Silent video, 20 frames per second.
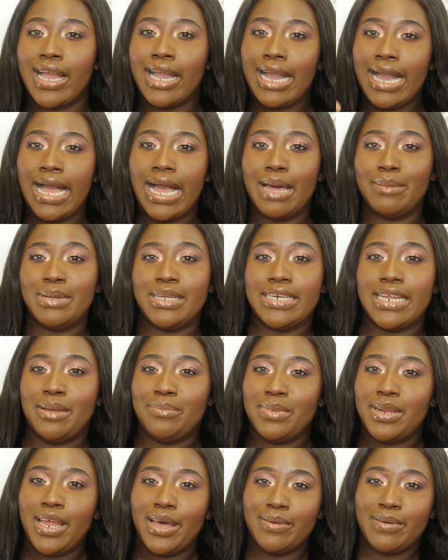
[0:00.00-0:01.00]
comment down
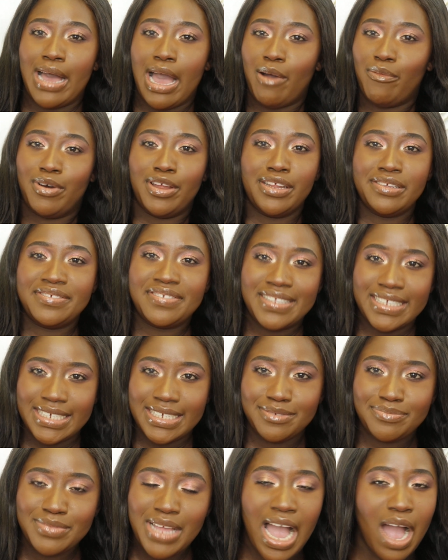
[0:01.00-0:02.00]
below. I want to
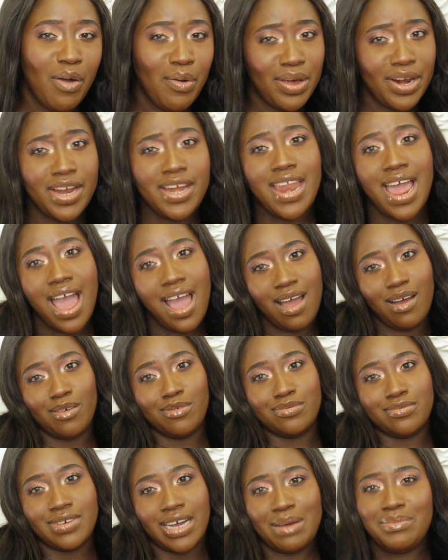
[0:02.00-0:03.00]
see. I want to
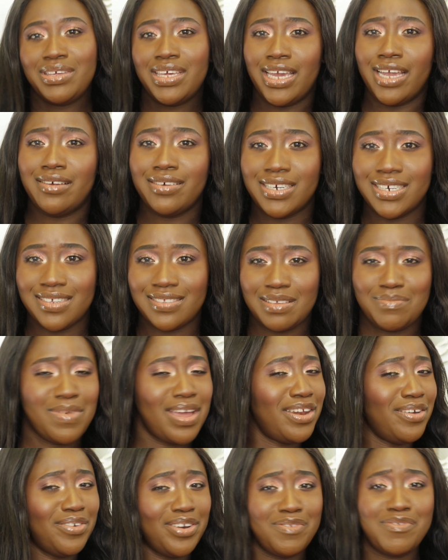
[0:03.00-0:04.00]
know. I'm curious. Am
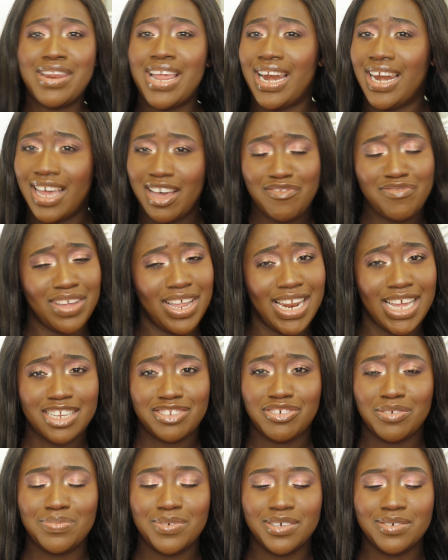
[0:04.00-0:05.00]
I the only one that loves
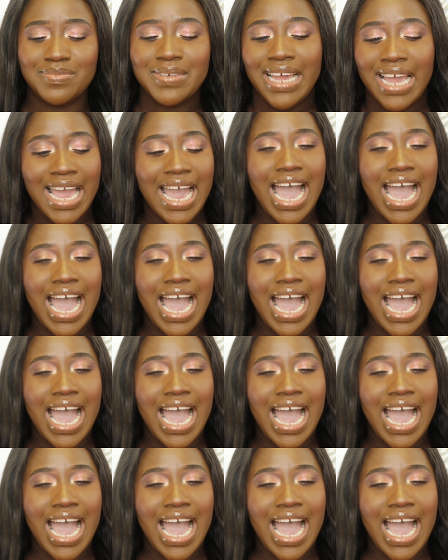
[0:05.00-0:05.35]
Electric Bloom?